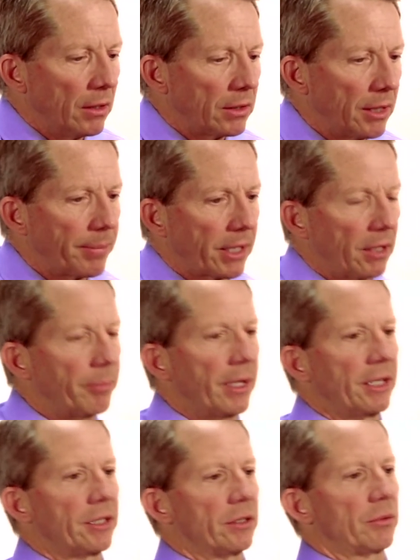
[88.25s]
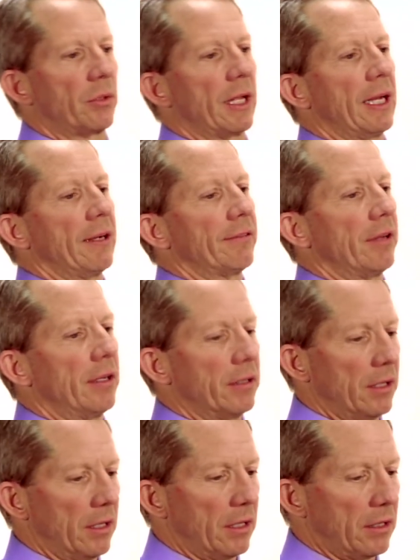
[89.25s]
Typically, patients will have
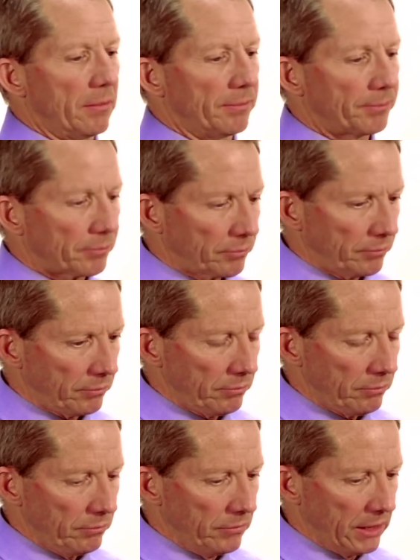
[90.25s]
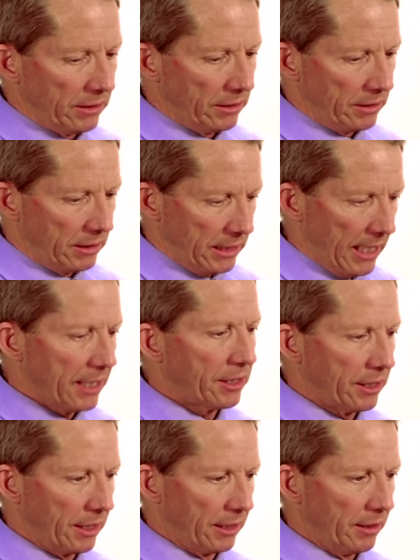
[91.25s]
um,
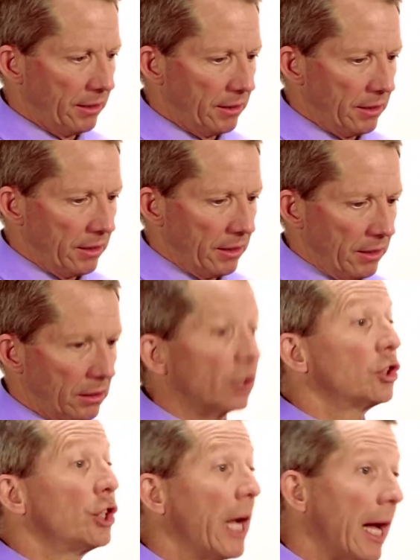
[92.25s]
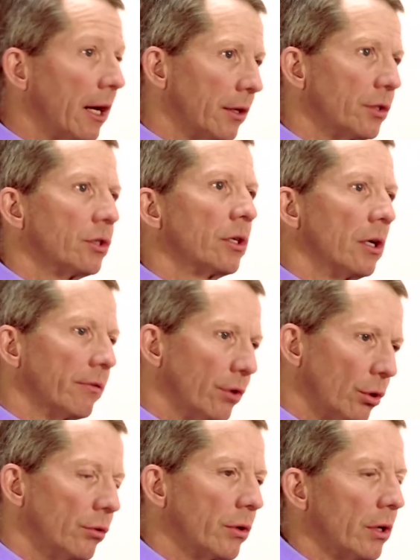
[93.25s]
testing a challenge of
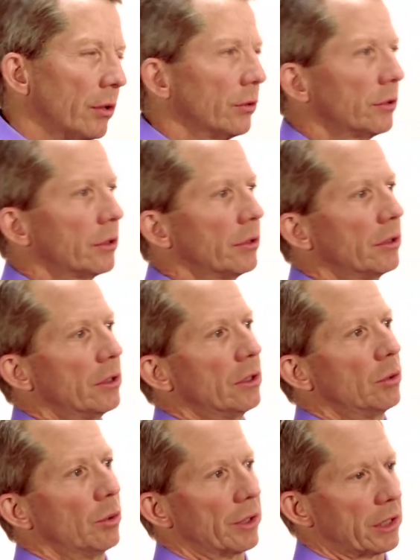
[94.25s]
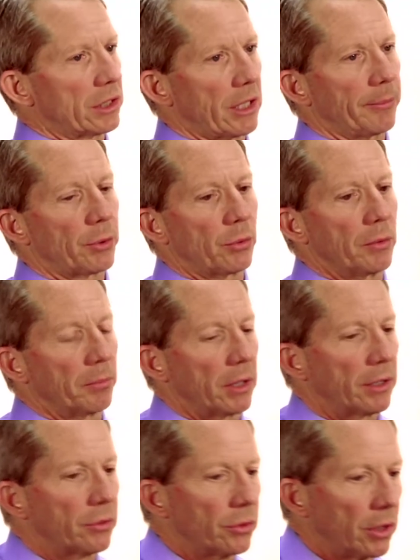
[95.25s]
glucose with a subsequent
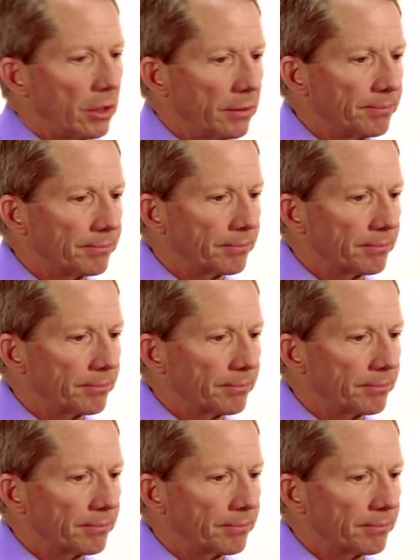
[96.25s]
blood draw